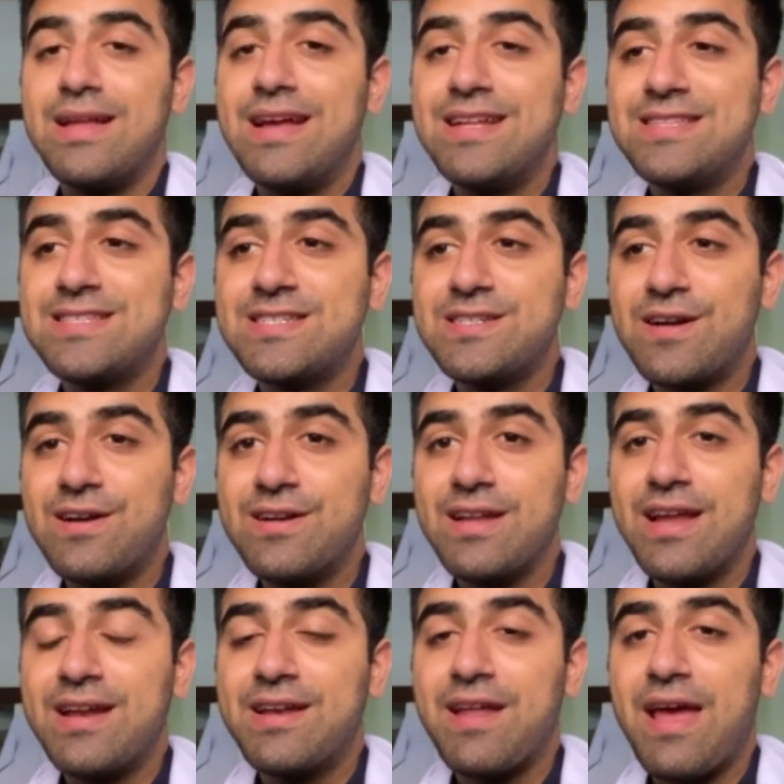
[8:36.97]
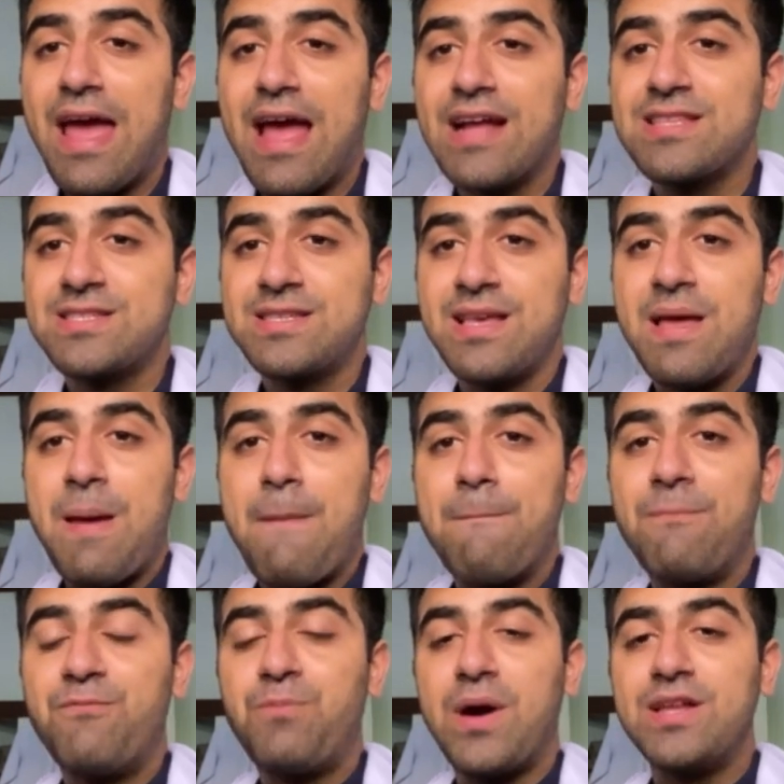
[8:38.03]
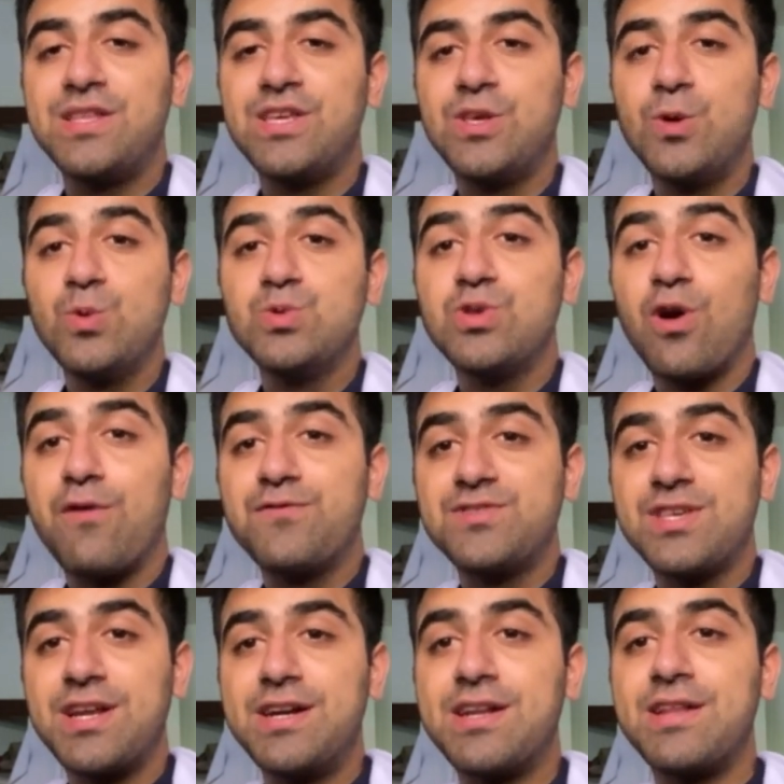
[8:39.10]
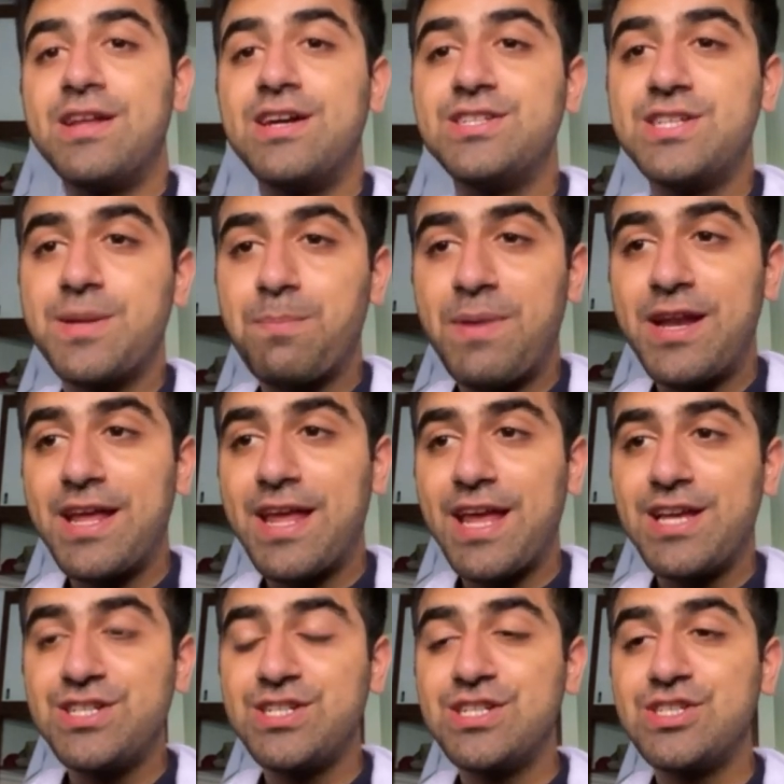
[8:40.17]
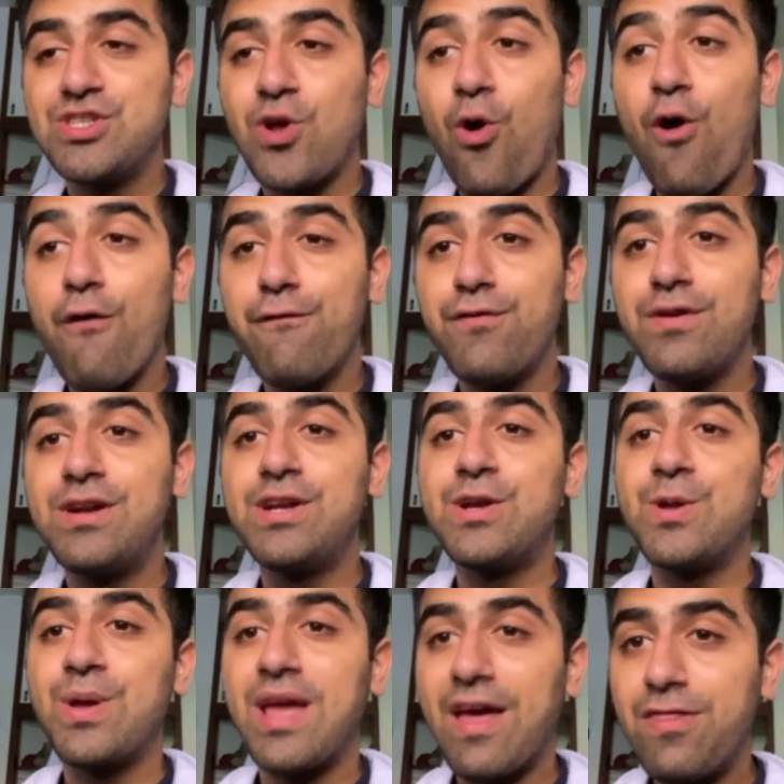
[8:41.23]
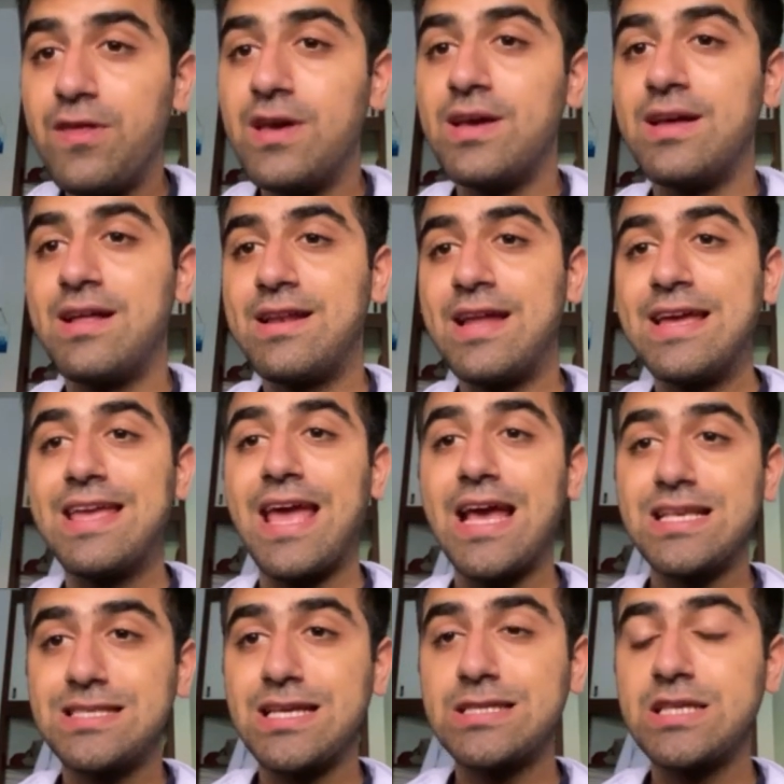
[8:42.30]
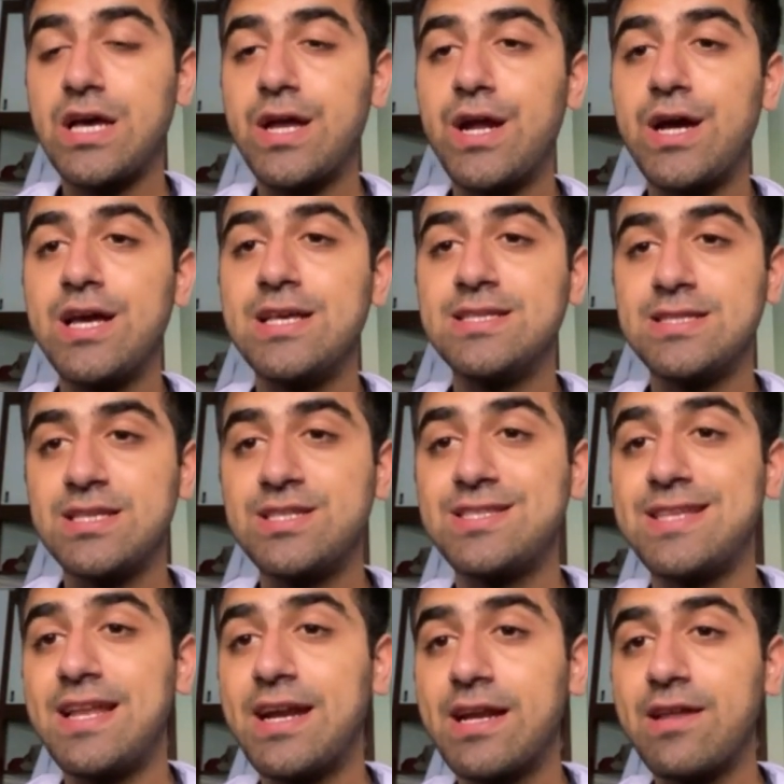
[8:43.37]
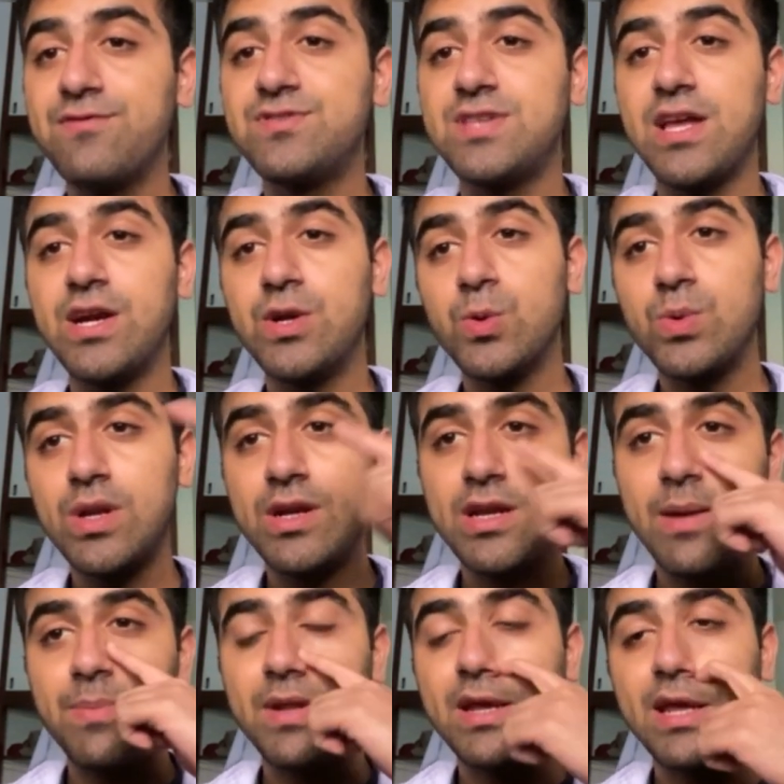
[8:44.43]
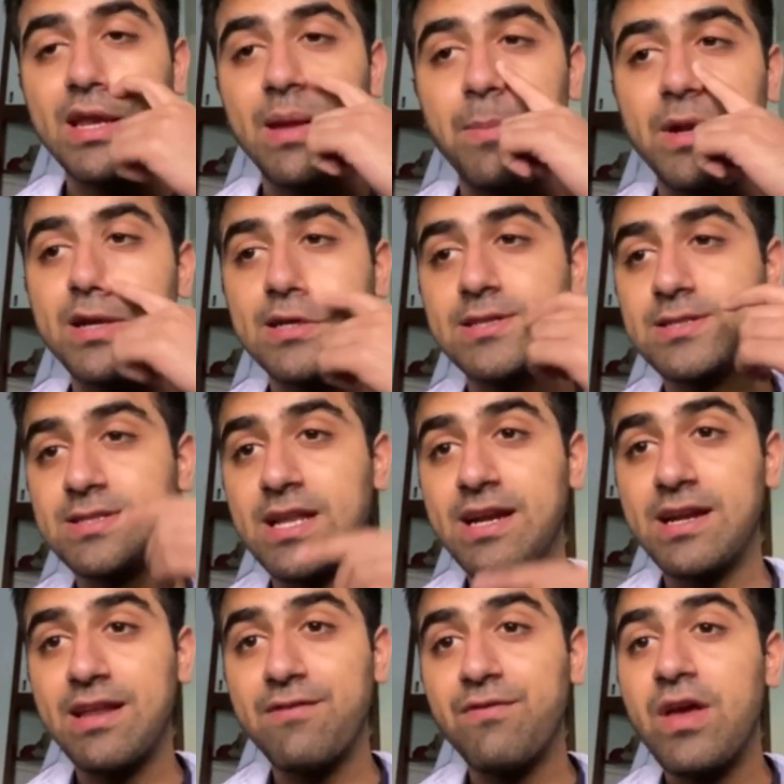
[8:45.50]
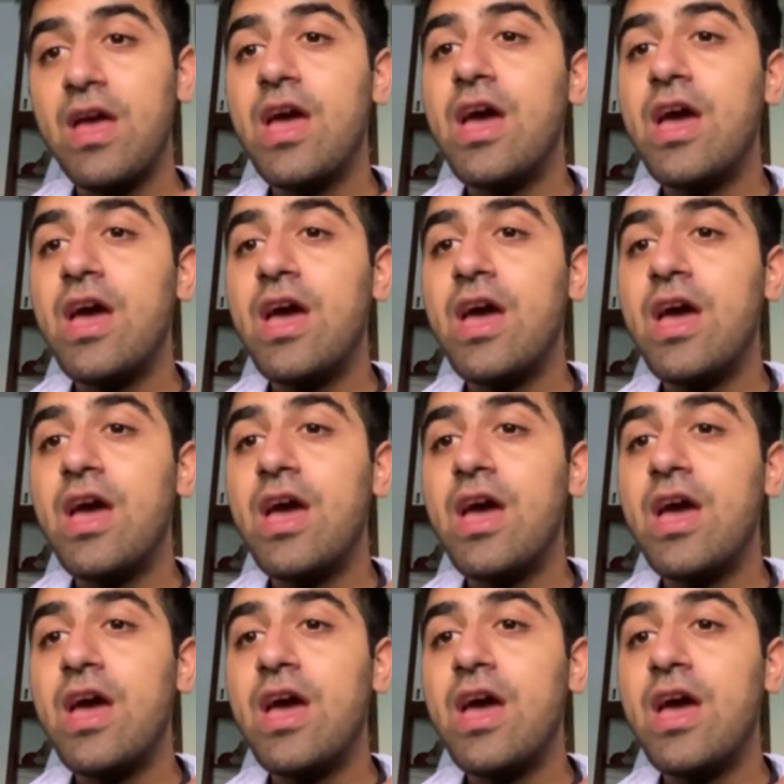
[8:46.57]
it start it acts by the use of serotonergic medications often together like SSRIs selective serotonin reuptake inhibitors selective